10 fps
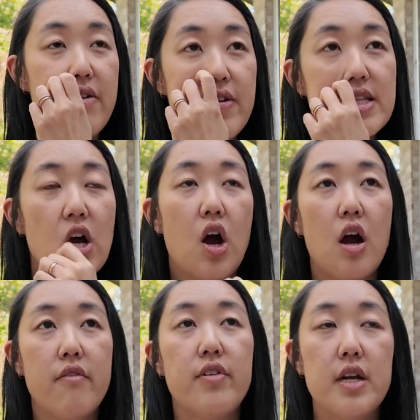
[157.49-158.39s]
If it's
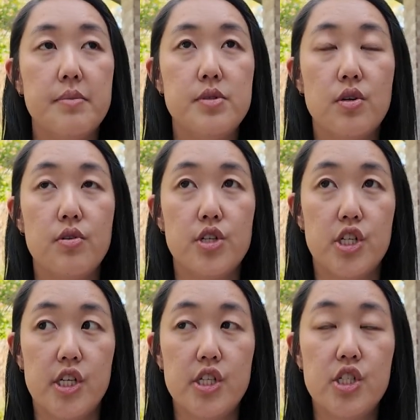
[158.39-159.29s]
hard for him to go to
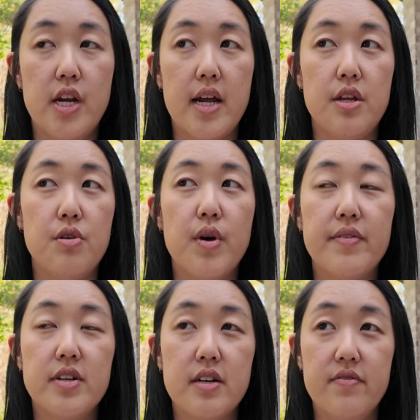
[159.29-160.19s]
church and you
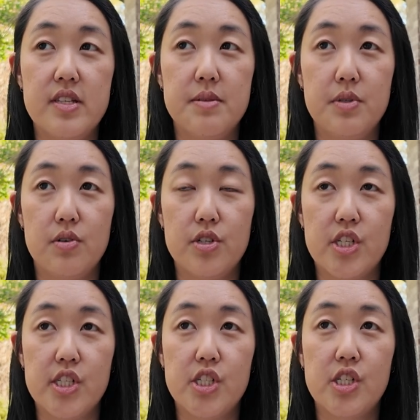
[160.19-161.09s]
have to convince him to go to
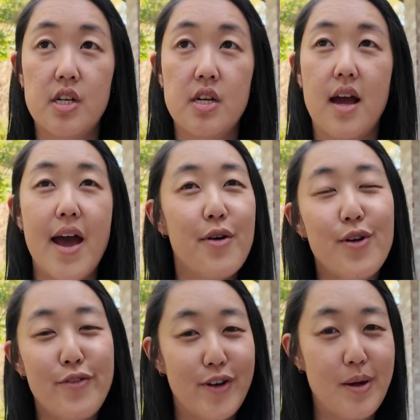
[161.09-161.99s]
church, I don't
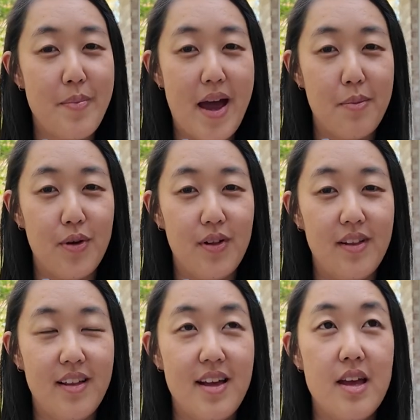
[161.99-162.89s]
know if you're
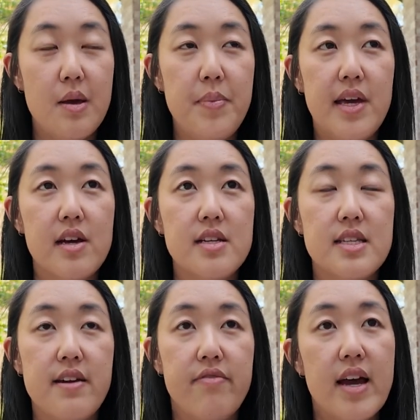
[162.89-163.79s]
compatible.
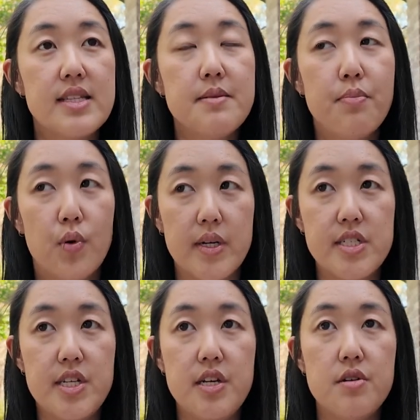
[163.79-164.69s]
Because if that's
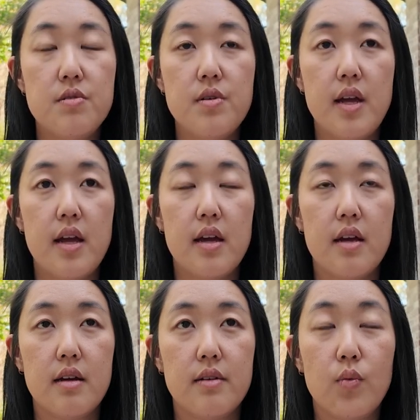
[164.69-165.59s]
important to you,
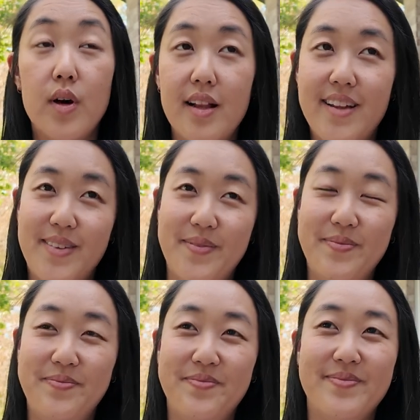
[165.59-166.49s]
well,
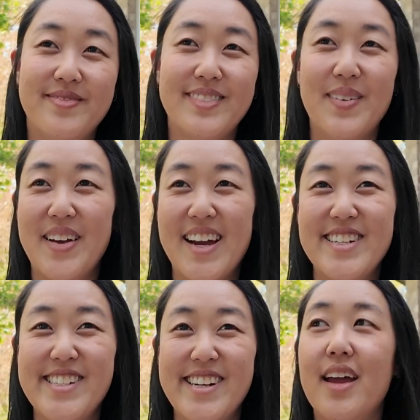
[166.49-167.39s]
oh my
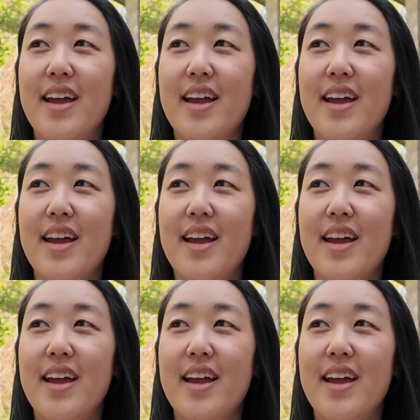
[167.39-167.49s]
gosh.